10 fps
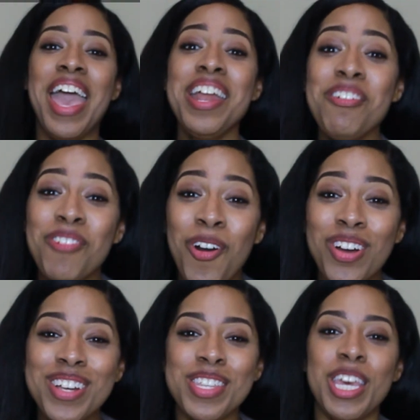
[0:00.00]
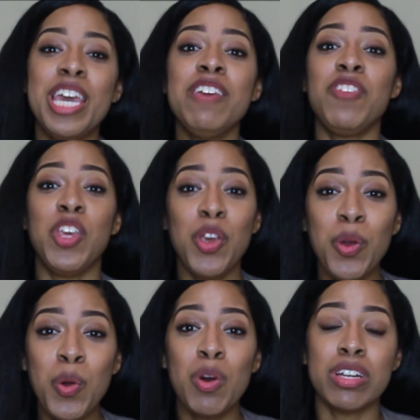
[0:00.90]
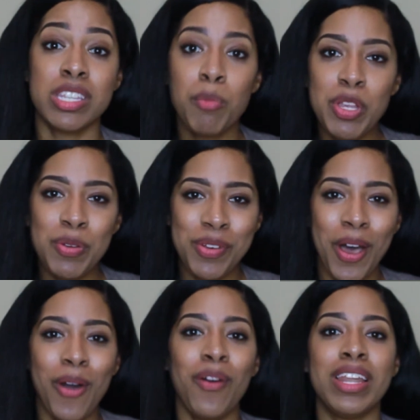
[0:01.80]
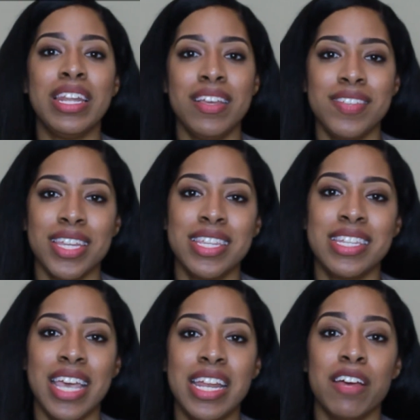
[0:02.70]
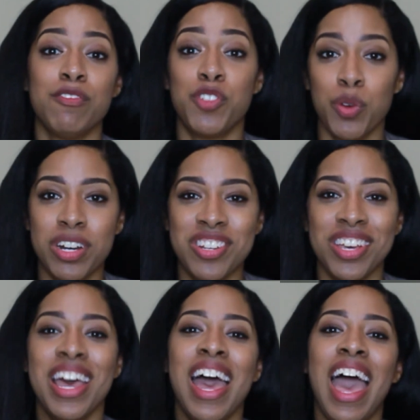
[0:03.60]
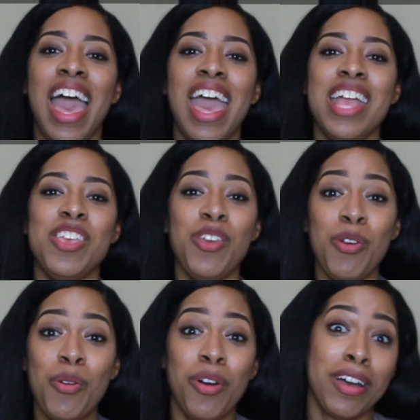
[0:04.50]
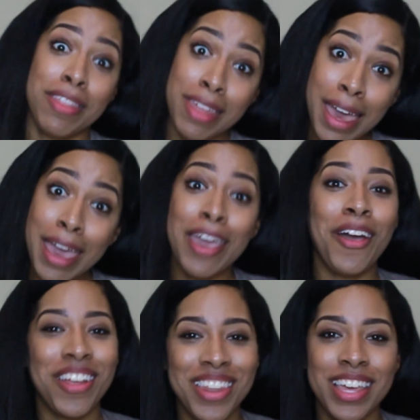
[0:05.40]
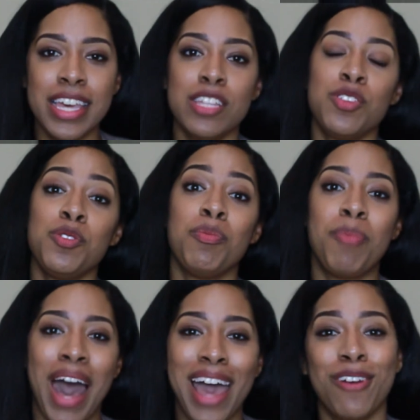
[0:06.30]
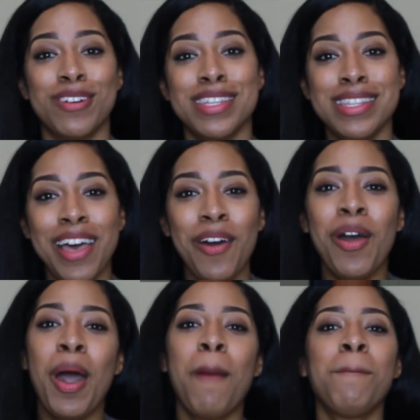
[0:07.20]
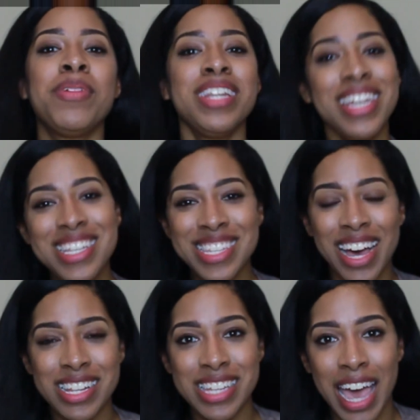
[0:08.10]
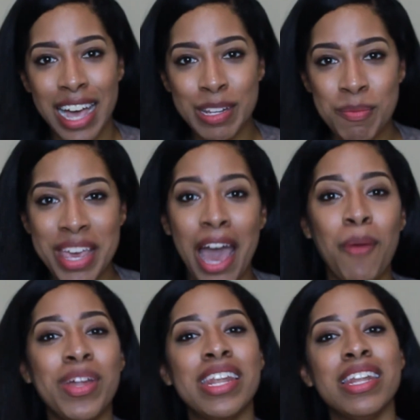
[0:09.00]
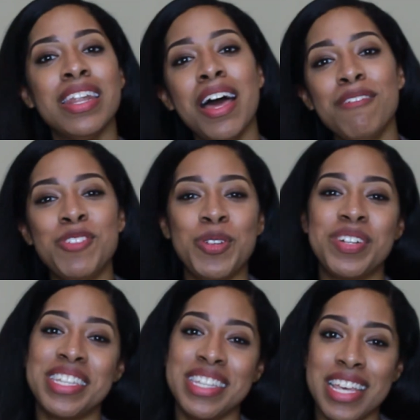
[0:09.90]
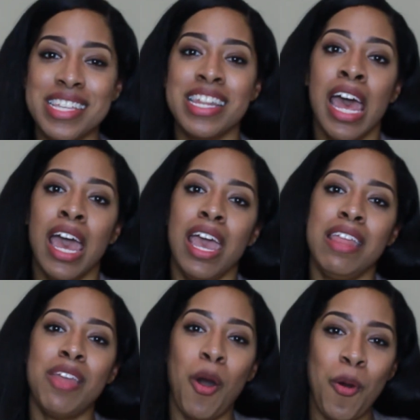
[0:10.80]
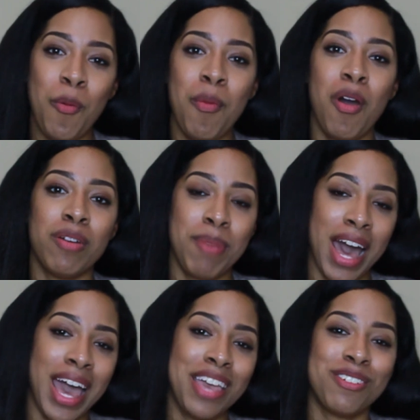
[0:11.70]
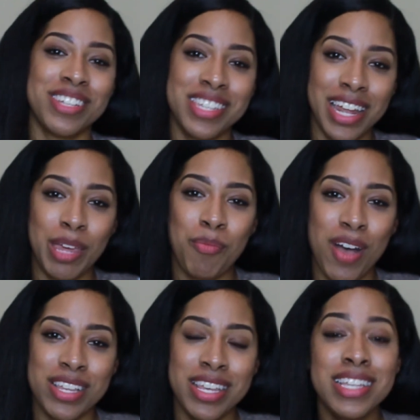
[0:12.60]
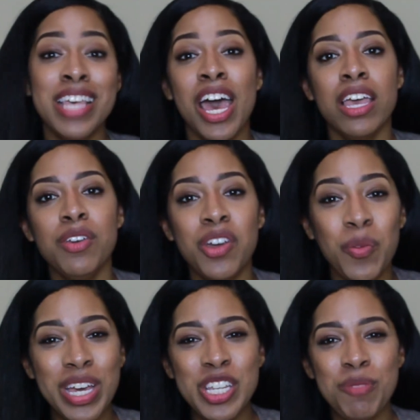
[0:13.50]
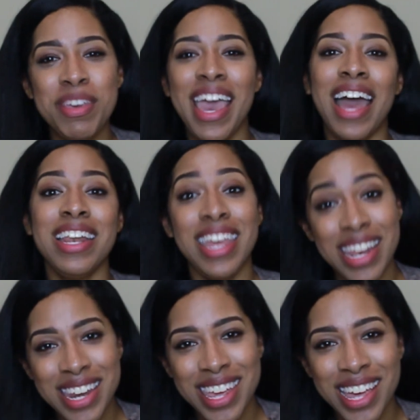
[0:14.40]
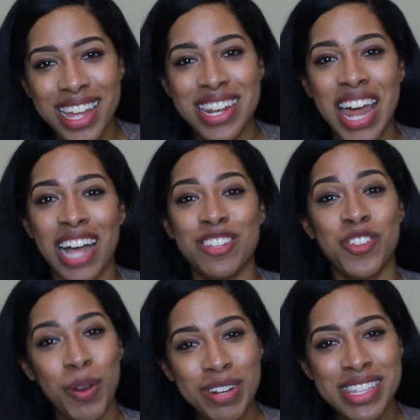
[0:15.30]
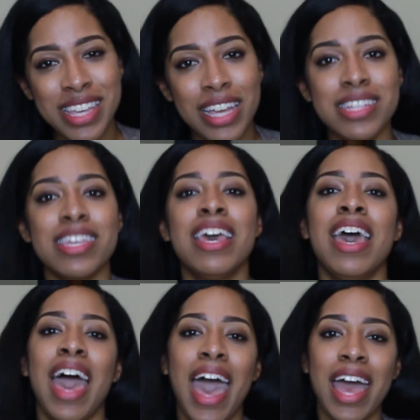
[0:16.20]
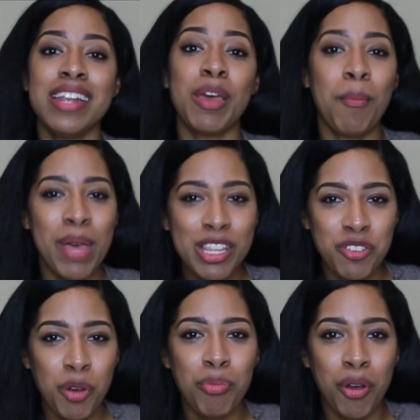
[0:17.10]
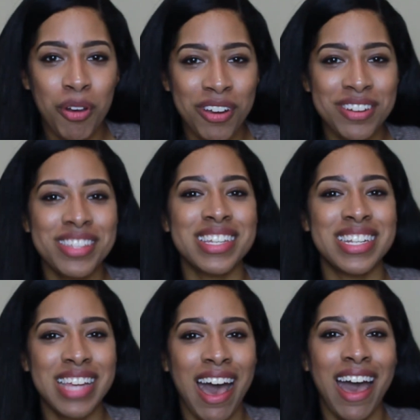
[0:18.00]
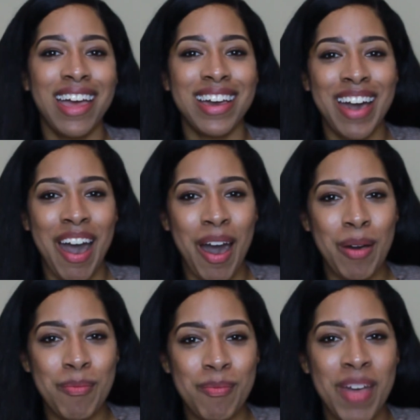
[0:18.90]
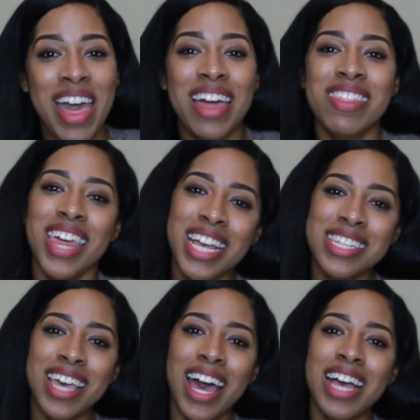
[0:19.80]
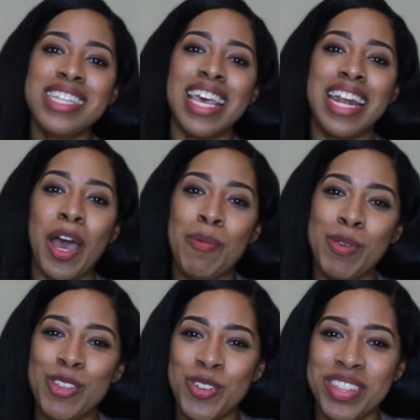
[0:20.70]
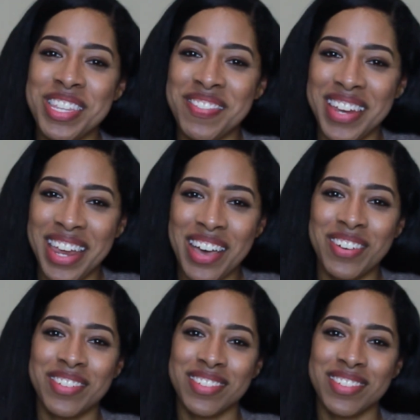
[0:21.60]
And of course, if you or someone you know lives in the state of Georgia and you or they are looking to buy or sell, please contact me. I would love to assist in the home buying or selling process. You can reach me at india.jonassaint at metrobrokers.com. Thanks guys, and I hope you enjoyed this video.